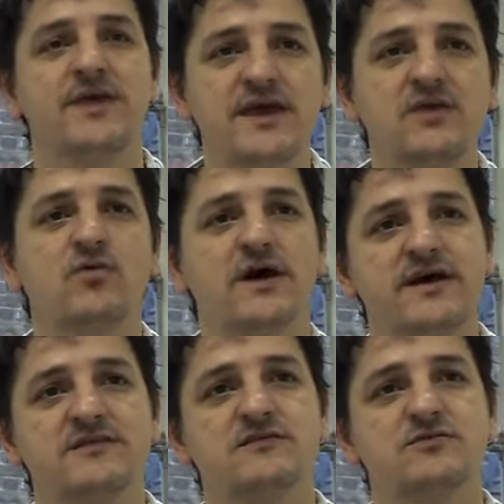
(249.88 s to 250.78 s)
in
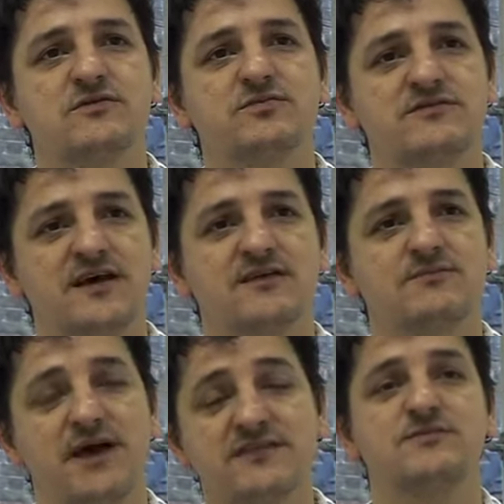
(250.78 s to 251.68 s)
ways that would
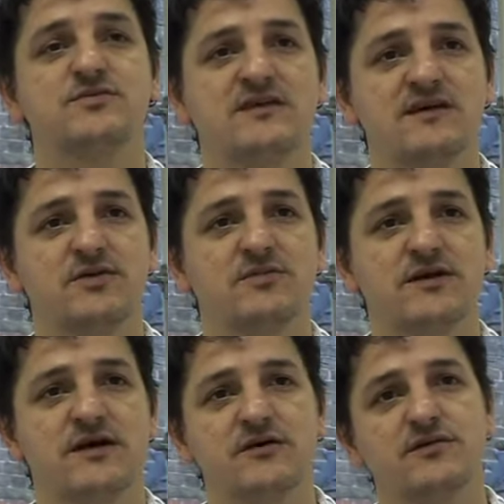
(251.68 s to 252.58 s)
better protect public
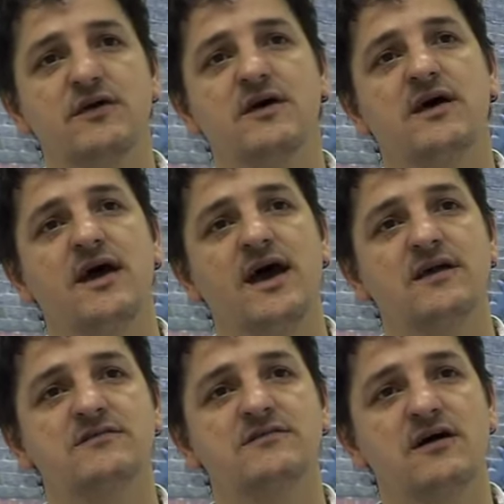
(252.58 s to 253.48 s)
health
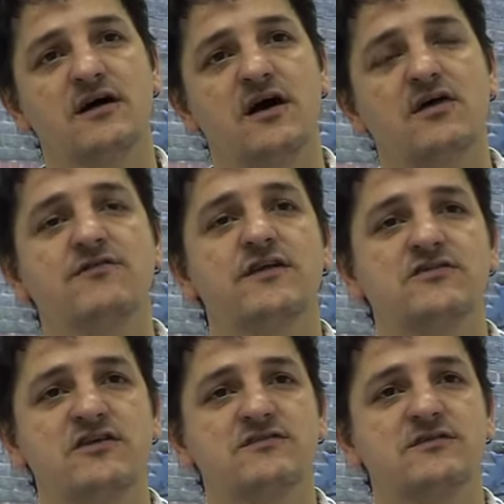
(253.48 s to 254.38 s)
and hopefully
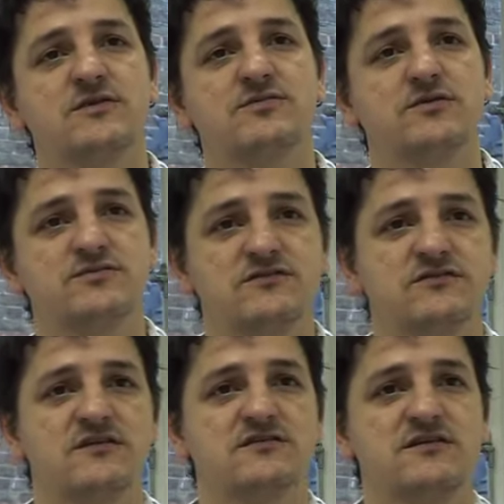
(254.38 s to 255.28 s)
address some of the problems
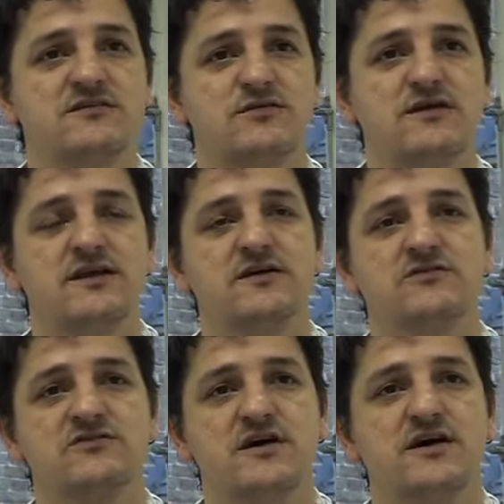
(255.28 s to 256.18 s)
associated with the illegal
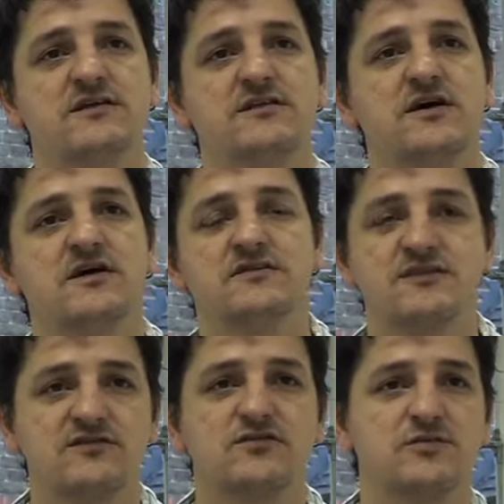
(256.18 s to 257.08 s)
trade? So
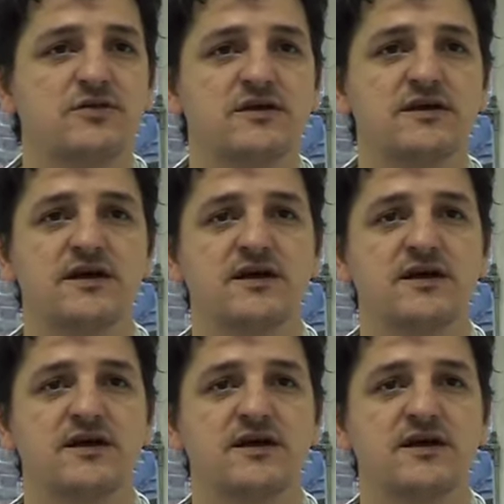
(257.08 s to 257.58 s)
that's what we've been looking